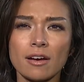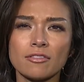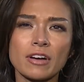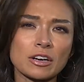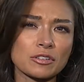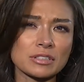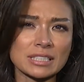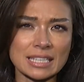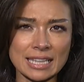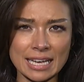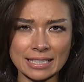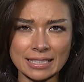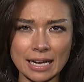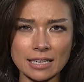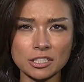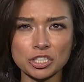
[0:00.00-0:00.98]
Veterans in the
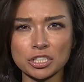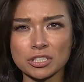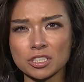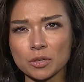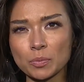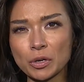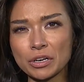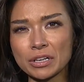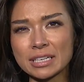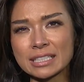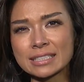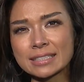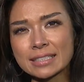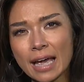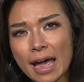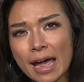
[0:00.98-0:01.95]
intelligence community
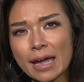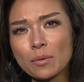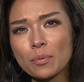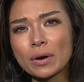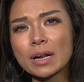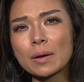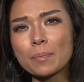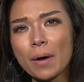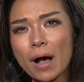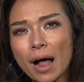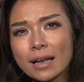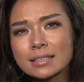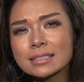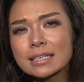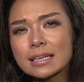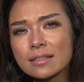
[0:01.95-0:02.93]
say when a
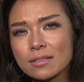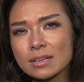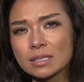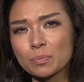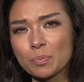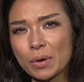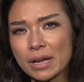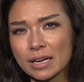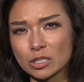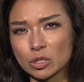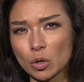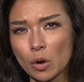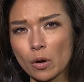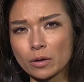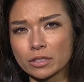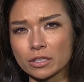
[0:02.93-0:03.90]
policy this big is
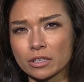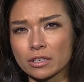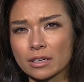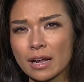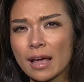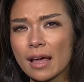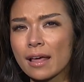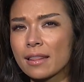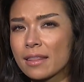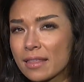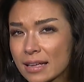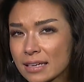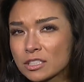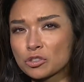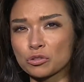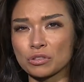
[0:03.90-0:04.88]
altered
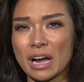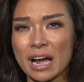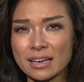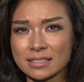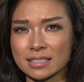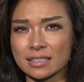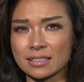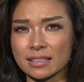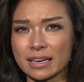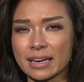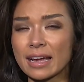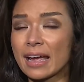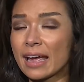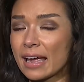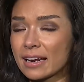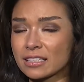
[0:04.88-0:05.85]
this drastically,
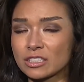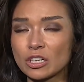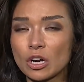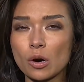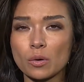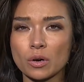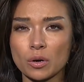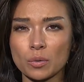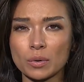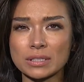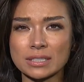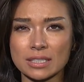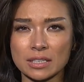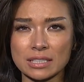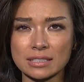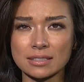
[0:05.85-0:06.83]
it is no
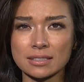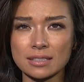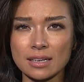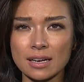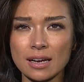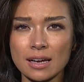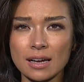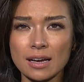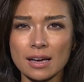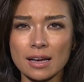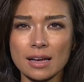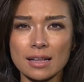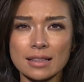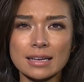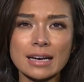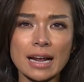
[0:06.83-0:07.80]
coincidence.
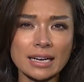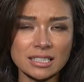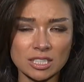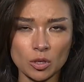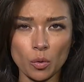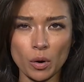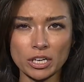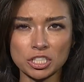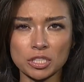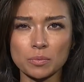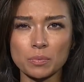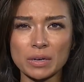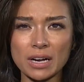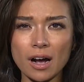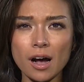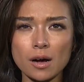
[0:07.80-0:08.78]
The next question
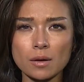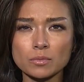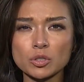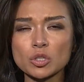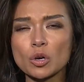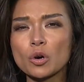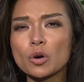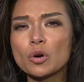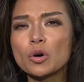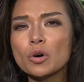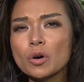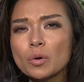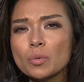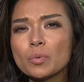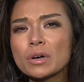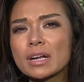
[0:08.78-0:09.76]
becomes
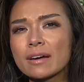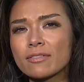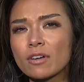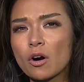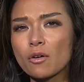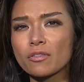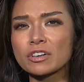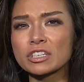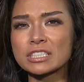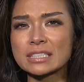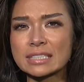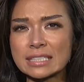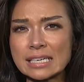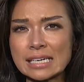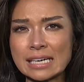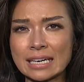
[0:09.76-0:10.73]
who would have
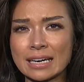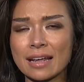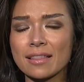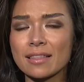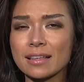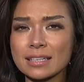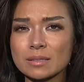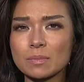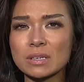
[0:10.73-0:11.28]
overseen this